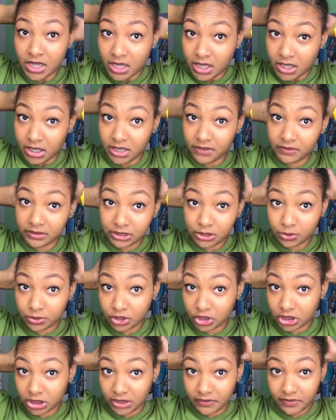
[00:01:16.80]
even to
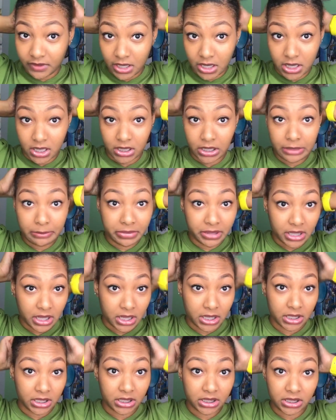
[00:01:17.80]
achieve the honey
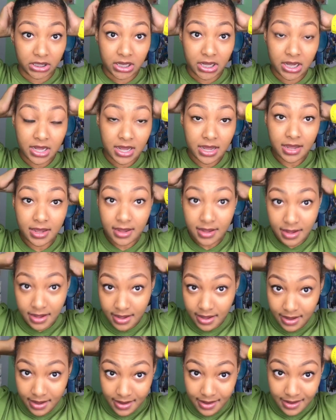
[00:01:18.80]
blonde,
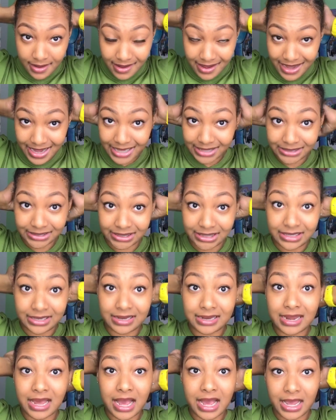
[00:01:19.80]
I did
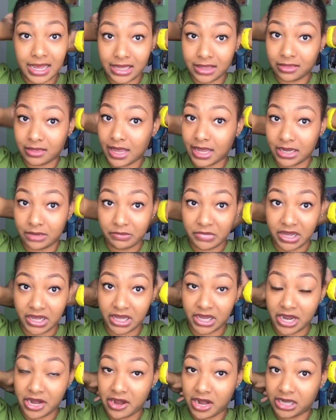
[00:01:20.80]
not lighten my
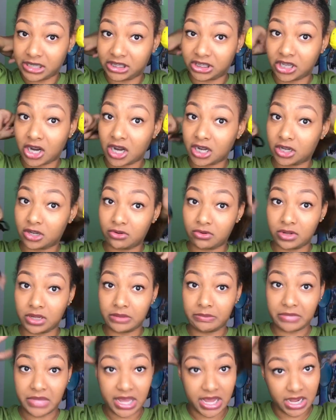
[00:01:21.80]
hair. I started
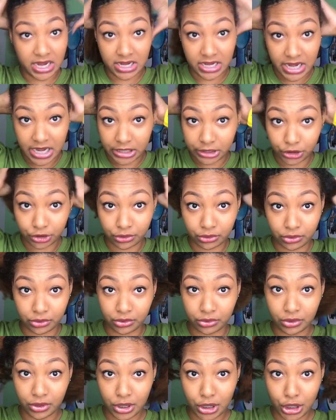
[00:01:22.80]
on my
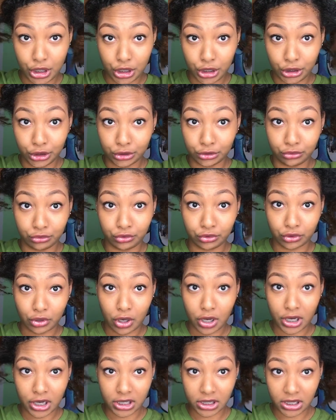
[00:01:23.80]
natural
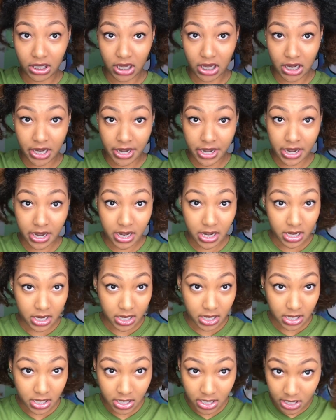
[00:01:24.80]
dark hair,
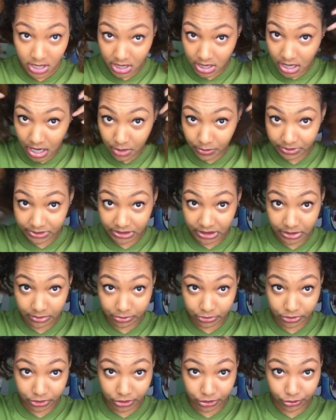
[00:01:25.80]
and I was
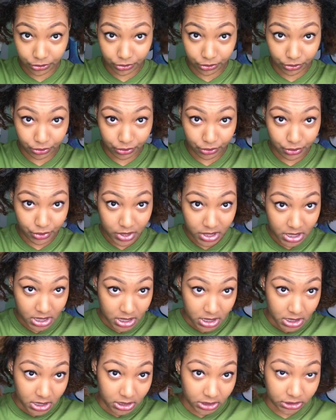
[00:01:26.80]
able to
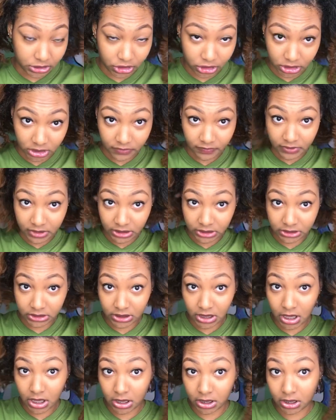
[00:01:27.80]
achieve this
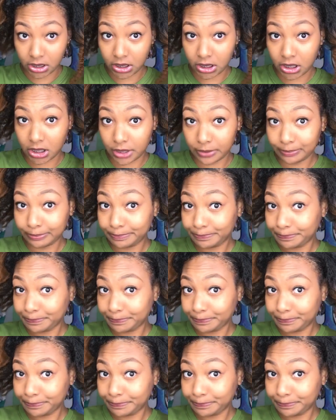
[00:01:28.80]
color.